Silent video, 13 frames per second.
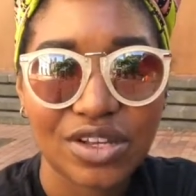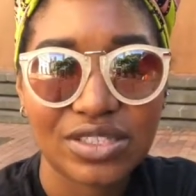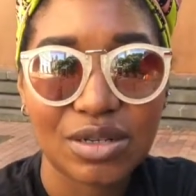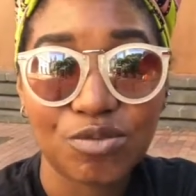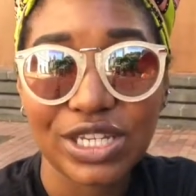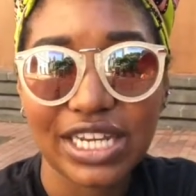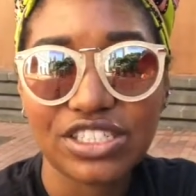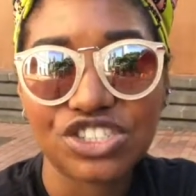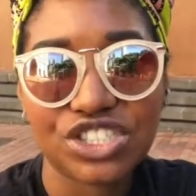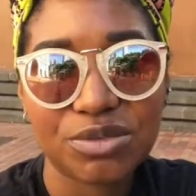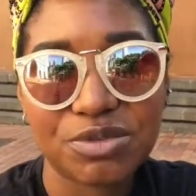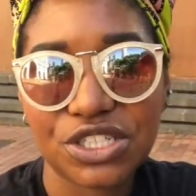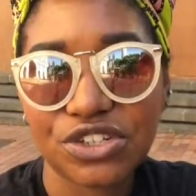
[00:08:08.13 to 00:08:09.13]
some
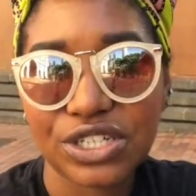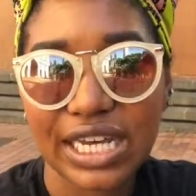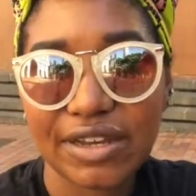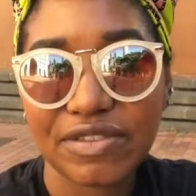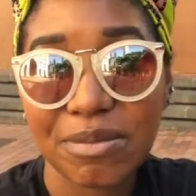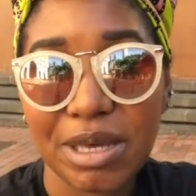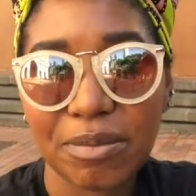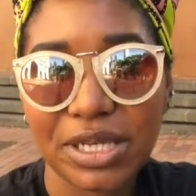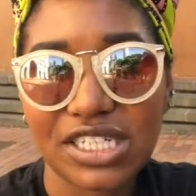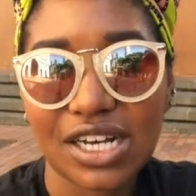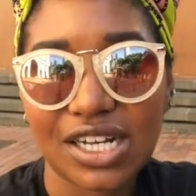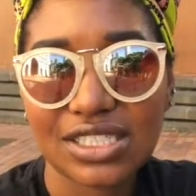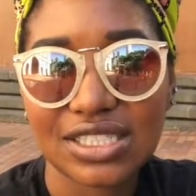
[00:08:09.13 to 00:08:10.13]
relationships in your life that may be
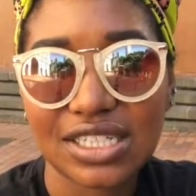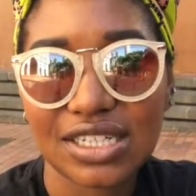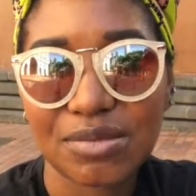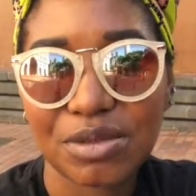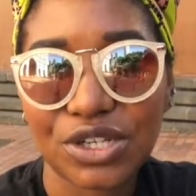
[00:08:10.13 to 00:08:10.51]
toxic,